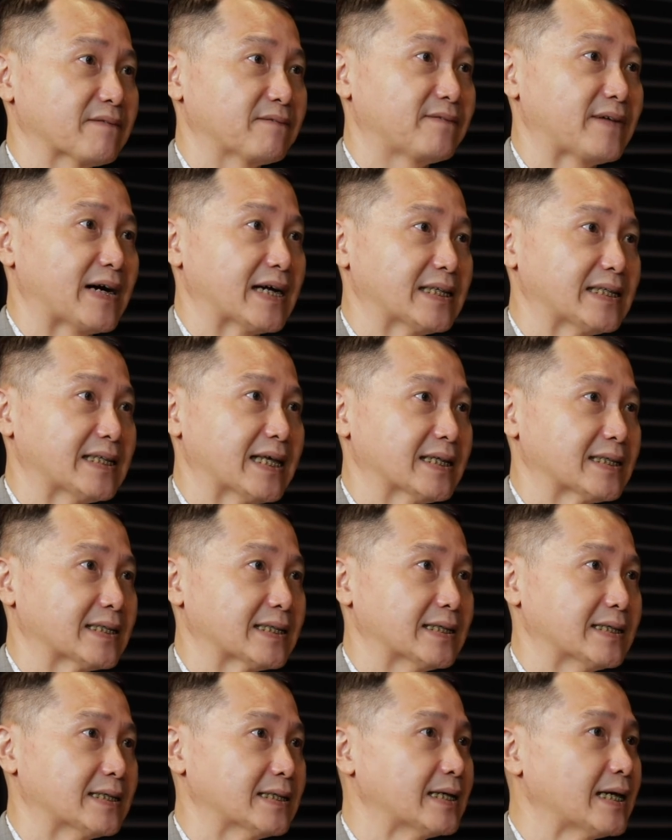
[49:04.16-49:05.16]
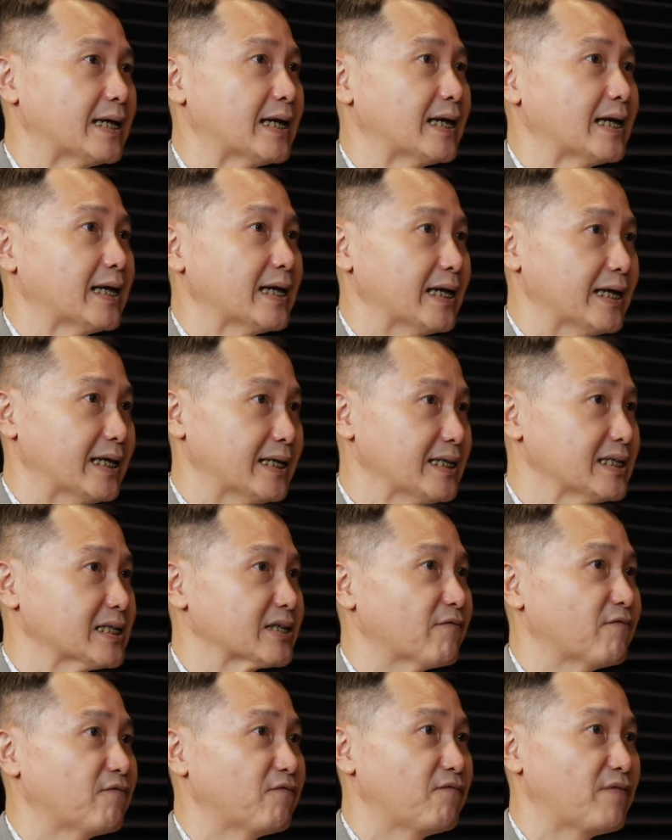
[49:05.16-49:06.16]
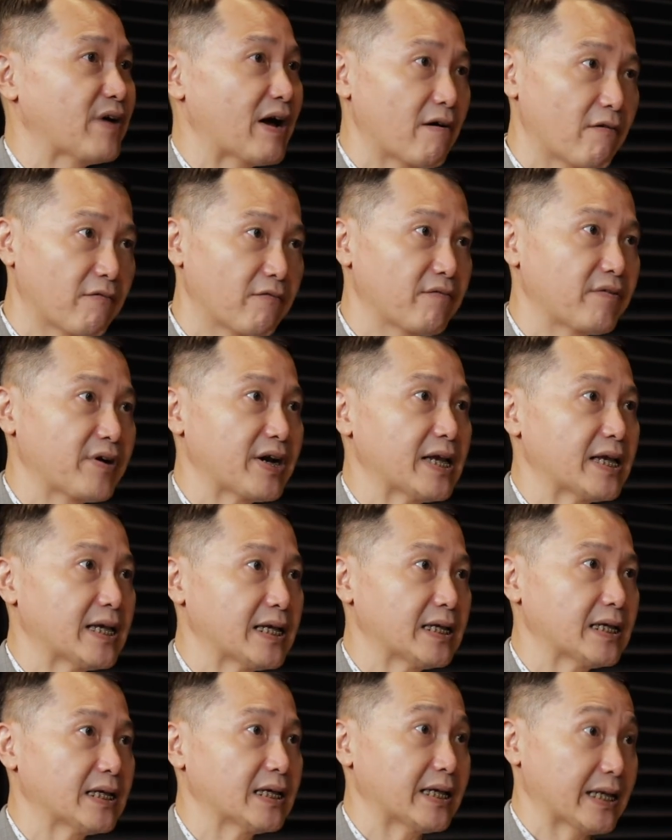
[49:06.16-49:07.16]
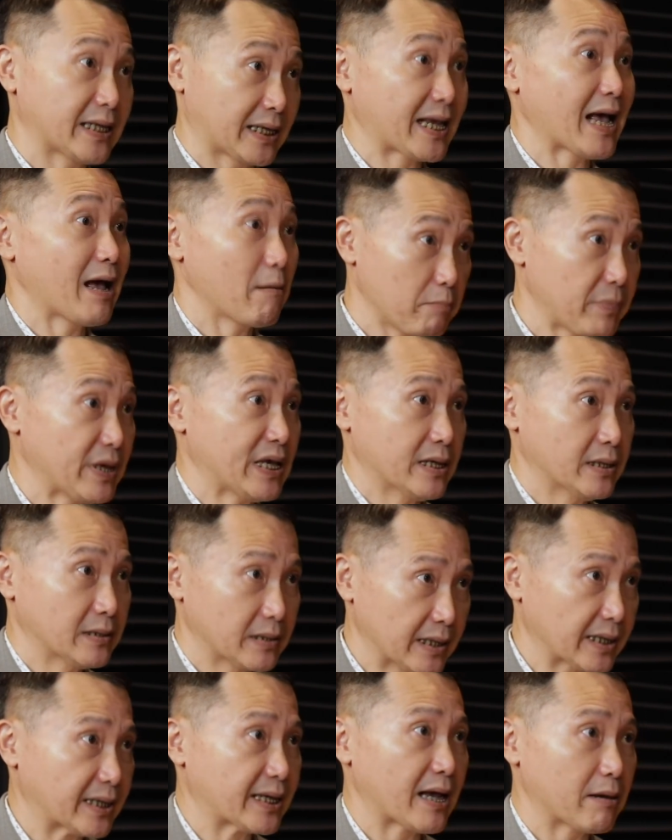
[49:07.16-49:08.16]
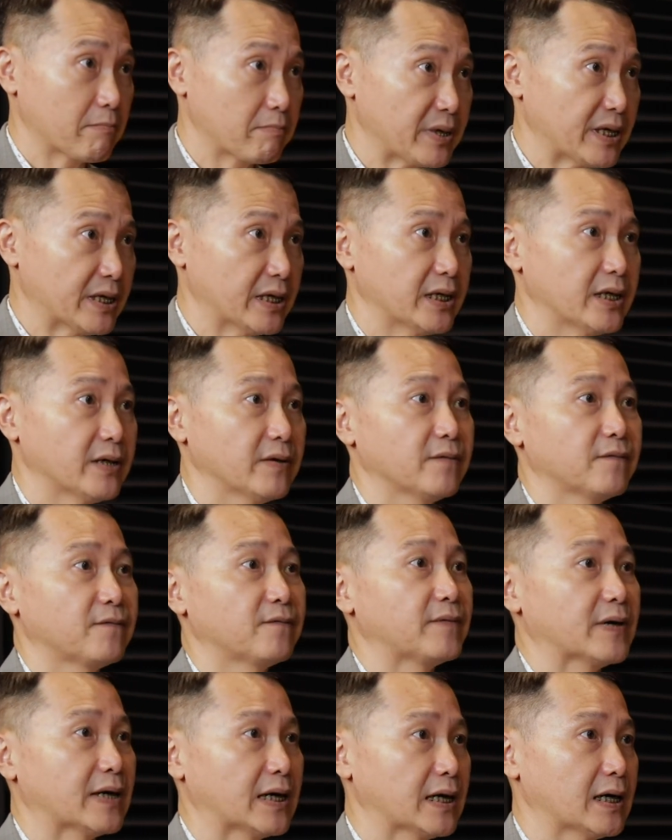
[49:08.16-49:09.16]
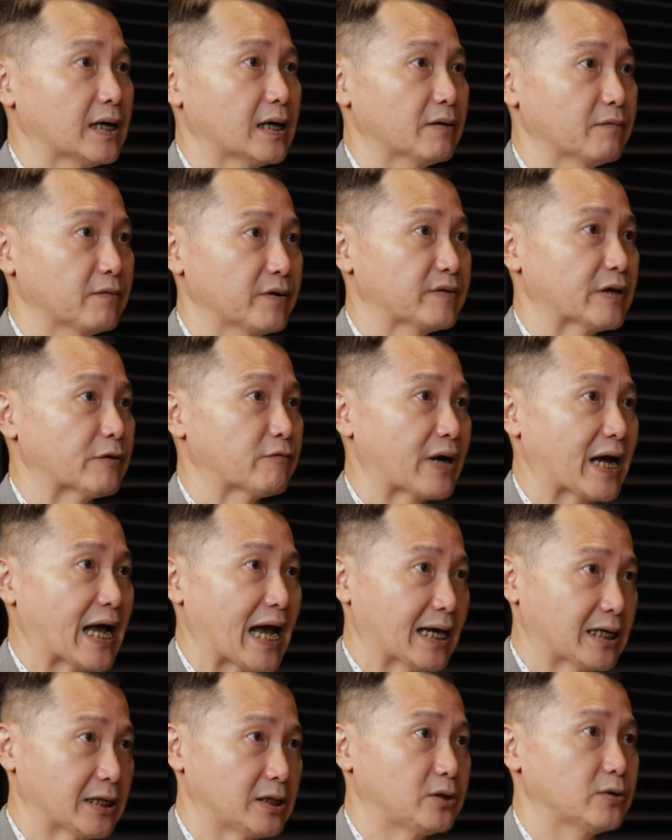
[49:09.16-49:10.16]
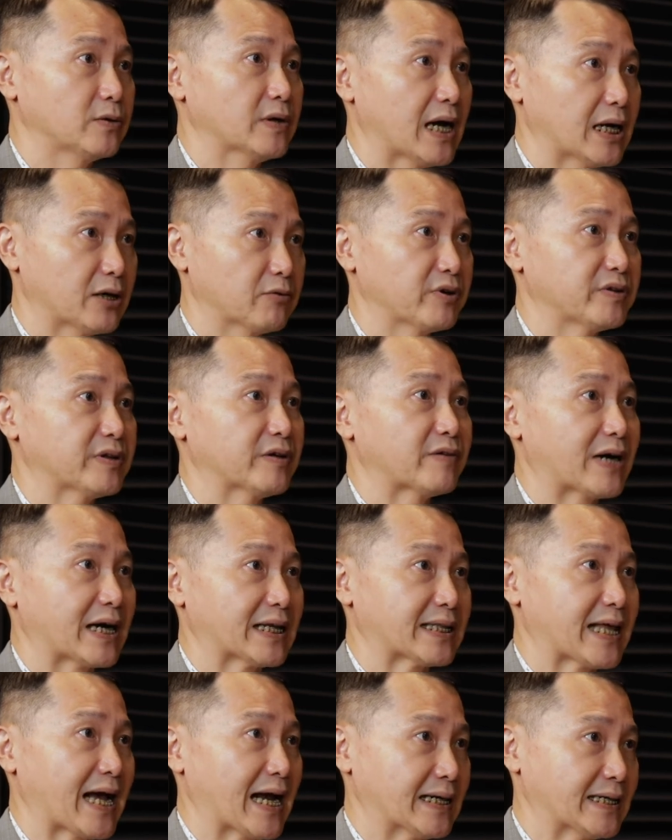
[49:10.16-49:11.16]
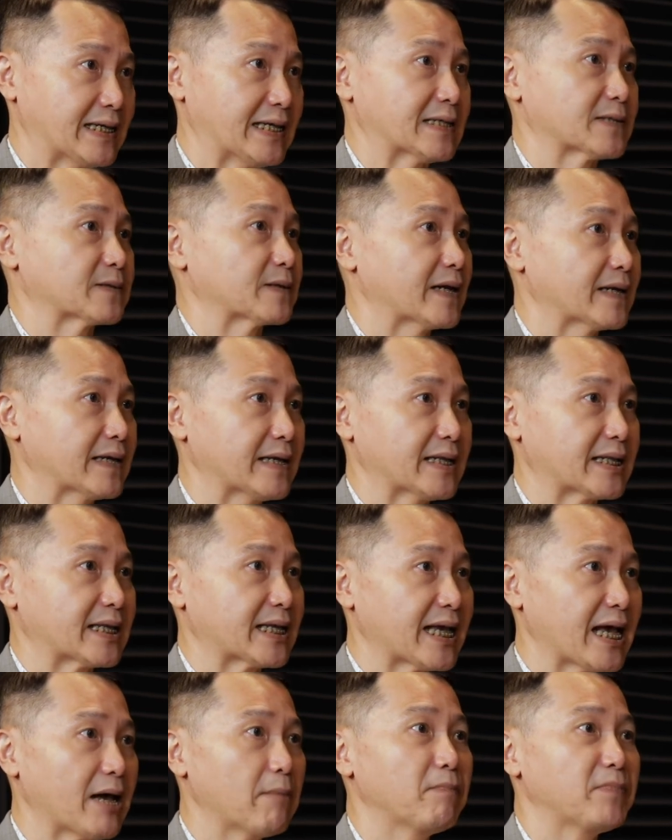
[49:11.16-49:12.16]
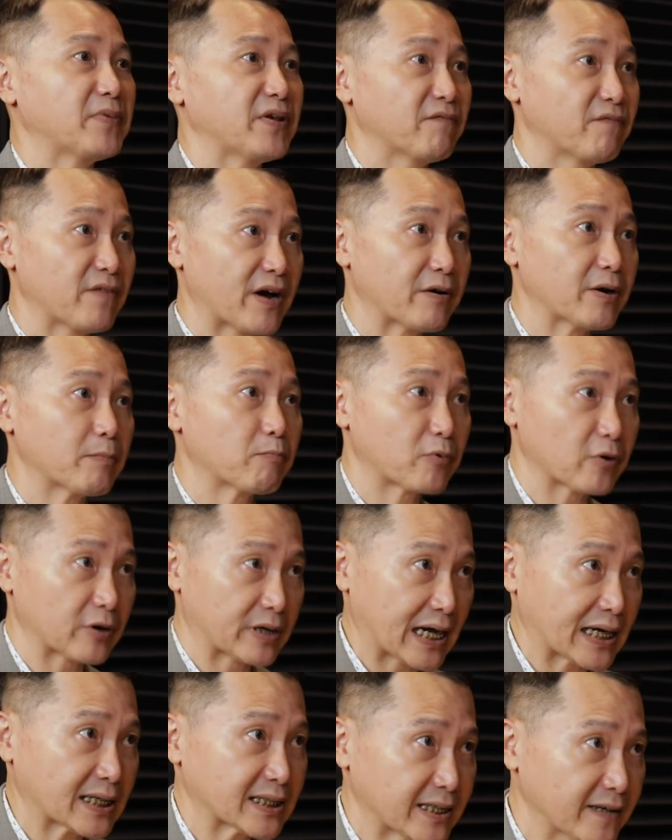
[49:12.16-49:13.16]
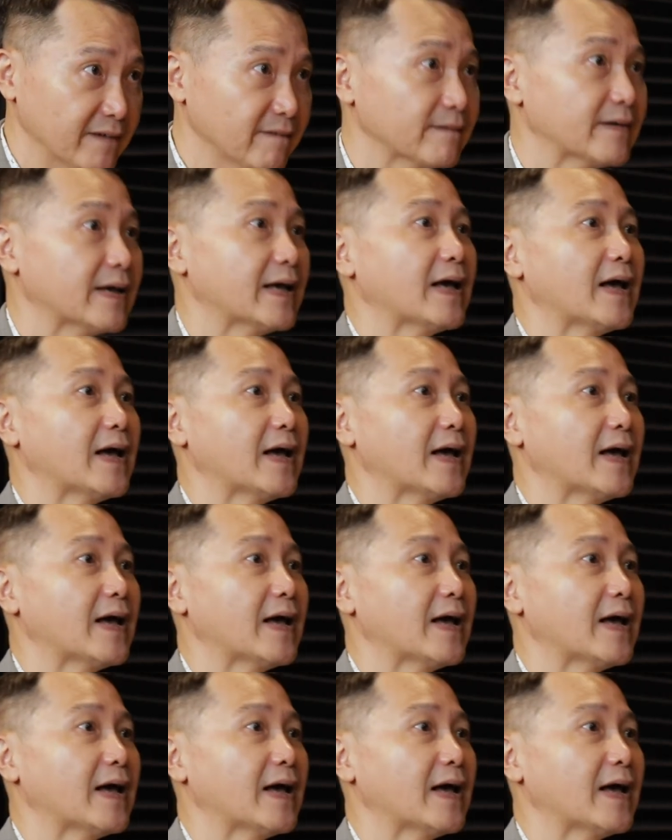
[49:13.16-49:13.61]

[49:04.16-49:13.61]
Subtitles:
I find that it can be if with the right attitude and with the right techniques, right? It can be very productive.